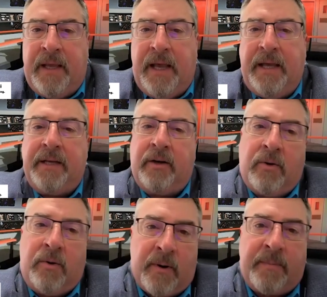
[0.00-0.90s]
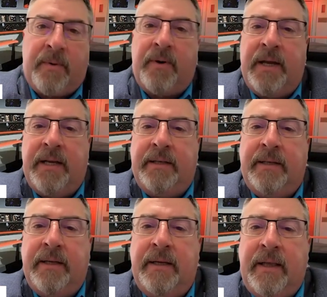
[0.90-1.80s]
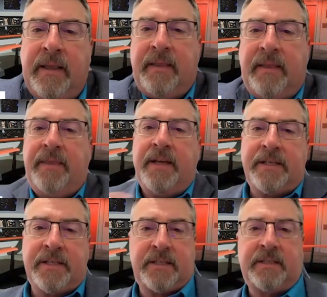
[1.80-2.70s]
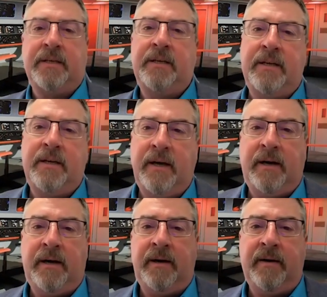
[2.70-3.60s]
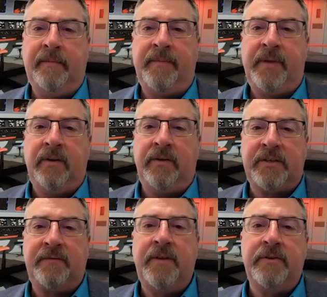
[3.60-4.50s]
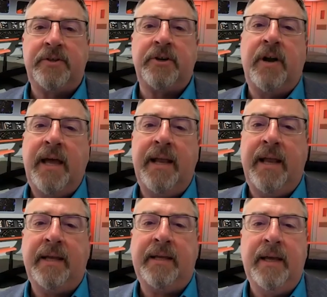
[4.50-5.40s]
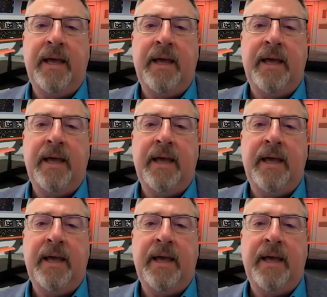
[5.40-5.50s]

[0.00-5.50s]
and incorporated this, um, you know, this future headache?